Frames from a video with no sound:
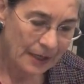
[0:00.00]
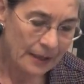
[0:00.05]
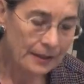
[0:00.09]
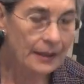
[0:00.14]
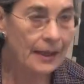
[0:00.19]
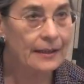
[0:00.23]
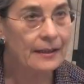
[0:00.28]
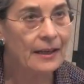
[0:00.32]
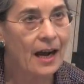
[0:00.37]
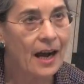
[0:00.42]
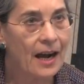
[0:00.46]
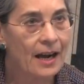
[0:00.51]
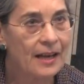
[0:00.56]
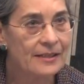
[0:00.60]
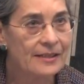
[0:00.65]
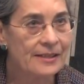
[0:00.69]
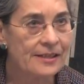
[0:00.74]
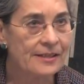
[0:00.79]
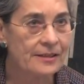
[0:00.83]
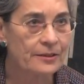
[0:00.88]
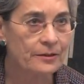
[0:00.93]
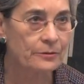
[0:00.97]
Let
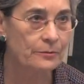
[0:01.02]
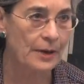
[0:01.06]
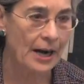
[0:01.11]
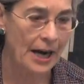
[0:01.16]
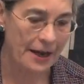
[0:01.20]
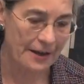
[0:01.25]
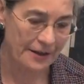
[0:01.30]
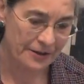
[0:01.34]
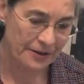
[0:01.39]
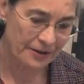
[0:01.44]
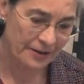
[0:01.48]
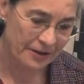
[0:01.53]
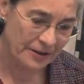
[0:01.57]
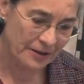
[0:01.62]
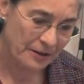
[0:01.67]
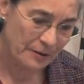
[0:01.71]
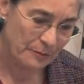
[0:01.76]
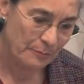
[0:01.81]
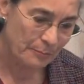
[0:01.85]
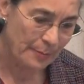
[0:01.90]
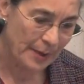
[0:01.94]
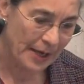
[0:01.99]
us
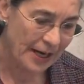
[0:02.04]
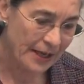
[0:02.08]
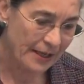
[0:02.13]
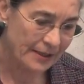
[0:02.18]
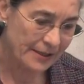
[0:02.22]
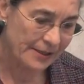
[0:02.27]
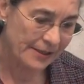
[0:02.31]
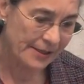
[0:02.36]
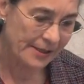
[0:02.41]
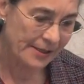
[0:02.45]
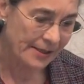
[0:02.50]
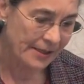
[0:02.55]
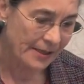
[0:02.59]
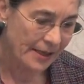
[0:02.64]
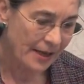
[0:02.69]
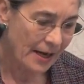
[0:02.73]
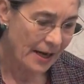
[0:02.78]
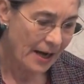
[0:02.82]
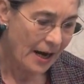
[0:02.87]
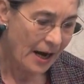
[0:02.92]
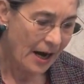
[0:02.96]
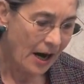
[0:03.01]
rather base
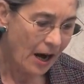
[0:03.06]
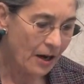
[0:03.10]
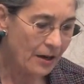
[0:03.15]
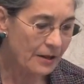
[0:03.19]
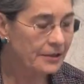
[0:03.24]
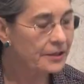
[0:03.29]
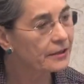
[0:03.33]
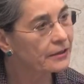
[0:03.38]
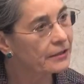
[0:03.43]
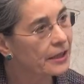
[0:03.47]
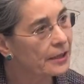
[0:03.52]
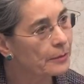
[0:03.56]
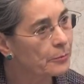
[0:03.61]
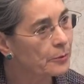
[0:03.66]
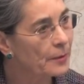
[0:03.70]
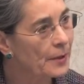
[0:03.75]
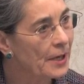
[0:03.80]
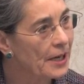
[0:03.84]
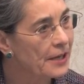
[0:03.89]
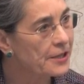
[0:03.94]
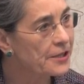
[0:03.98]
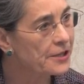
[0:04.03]
our
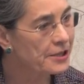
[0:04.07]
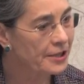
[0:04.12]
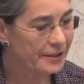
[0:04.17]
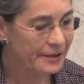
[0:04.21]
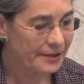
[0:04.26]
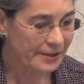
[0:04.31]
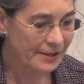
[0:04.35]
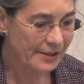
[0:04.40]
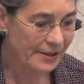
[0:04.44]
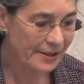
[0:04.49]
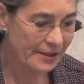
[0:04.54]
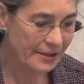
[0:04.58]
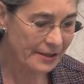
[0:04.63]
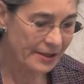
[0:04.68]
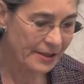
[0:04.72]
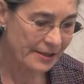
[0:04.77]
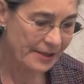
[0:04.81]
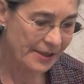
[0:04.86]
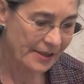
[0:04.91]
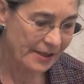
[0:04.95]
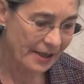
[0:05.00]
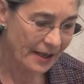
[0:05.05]
deliberations,
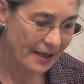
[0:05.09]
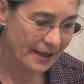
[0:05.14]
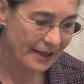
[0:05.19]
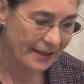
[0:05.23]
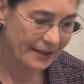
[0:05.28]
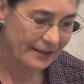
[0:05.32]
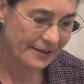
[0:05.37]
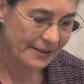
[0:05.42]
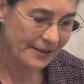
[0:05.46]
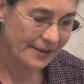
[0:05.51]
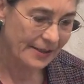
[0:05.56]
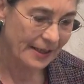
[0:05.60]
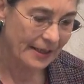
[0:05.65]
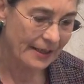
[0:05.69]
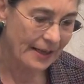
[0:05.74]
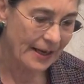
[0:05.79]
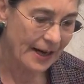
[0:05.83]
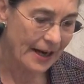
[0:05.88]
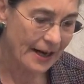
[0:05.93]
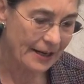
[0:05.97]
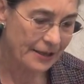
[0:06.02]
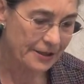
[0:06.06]
designs, and
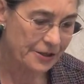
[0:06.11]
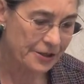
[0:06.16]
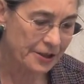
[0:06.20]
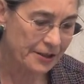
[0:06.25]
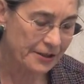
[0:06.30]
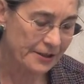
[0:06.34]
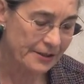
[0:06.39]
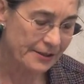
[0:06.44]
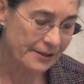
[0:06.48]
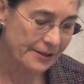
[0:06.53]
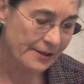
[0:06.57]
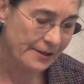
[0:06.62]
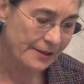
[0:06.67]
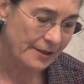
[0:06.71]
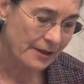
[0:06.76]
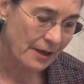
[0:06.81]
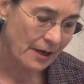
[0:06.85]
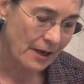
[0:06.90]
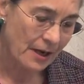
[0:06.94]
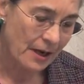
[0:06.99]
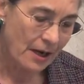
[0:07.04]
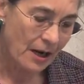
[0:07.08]
actions
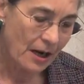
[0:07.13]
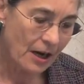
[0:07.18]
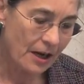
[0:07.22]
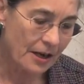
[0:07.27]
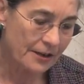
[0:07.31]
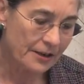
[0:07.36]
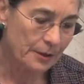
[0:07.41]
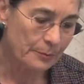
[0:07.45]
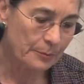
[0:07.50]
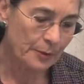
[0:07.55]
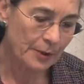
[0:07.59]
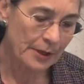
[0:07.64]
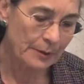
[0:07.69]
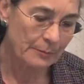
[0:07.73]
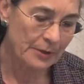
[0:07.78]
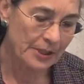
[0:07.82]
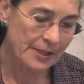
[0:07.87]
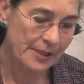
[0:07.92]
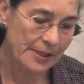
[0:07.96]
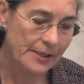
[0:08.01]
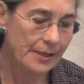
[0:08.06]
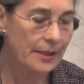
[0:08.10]
on the
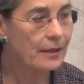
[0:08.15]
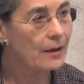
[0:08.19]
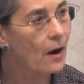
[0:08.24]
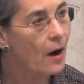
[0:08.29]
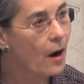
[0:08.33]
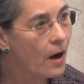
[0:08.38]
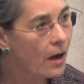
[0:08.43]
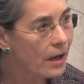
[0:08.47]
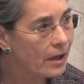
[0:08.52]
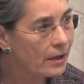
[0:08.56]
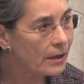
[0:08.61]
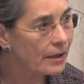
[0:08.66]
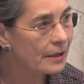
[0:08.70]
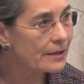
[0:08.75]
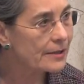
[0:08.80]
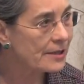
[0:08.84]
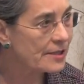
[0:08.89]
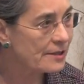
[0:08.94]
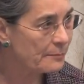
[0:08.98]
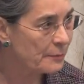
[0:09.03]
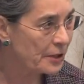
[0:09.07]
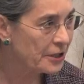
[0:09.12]
premise that all
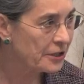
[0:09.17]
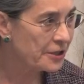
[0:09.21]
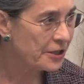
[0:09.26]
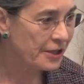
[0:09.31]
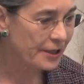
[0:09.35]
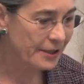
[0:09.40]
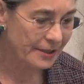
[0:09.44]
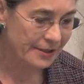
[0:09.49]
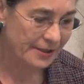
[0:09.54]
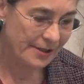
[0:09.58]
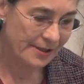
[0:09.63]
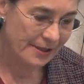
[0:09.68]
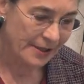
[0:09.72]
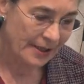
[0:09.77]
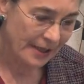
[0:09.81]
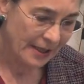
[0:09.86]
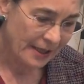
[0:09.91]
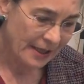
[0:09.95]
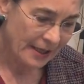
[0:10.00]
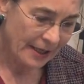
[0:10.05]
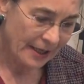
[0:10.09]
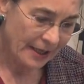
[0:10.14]
species
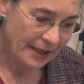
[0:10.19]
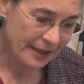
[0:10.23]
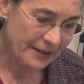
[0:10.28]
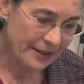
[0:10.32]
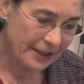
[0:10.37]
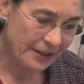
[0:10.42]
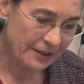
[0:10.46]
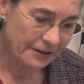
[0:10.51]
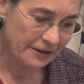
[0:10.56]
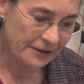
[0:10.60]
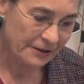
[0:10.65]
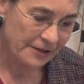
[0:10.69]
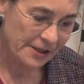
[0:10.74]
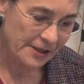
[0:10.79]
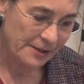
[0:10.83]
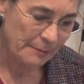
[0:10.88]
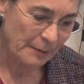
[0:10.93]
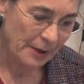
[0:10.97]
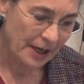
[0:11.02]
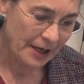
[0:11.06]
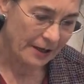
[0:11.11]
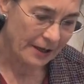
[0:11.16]
in the Earth's
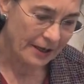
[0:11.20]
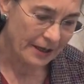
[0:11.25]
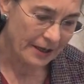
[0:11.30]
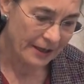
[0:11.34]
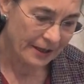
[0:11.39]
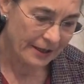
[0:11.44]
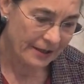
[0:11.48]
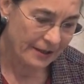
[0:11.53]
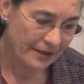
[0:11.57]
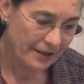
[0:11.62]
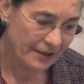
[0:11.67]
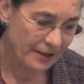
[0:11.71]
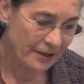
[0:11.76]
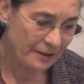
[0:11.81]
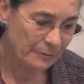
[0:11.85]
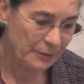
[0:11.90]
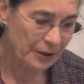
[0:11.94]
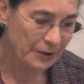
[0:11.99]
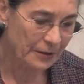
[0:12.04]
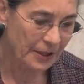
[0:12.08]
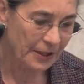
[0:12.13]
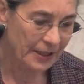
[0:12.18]
biotic
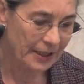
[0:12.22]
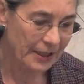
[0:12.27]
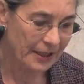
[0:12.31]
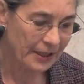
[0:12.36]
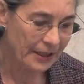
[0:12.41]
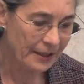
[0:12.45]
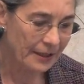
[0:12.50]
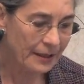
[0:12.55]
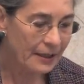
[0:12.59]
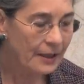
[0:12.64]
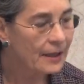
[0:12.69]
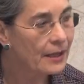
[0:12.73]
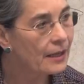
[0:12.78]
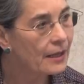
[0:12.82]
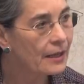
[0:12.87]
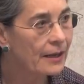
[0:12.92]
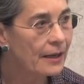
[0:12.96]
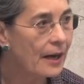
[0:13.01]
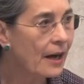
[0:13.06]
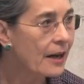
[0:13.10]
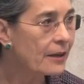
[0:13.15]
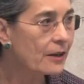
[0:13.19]
community,
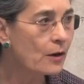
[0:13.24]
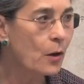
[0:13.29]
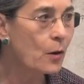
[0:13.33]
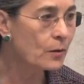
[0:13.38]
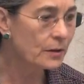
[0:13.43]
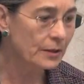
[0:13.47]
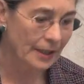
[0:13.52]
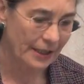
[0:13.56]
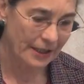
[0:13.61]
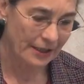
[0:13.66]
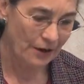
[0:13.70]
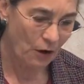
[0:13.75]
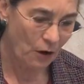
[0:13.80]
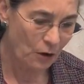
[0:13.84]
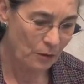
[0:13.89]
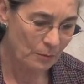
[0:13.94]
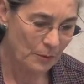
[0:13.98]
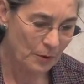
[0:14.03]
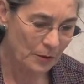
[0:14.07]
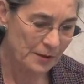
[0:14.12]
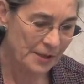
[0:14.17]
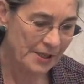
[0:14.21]
not only Homo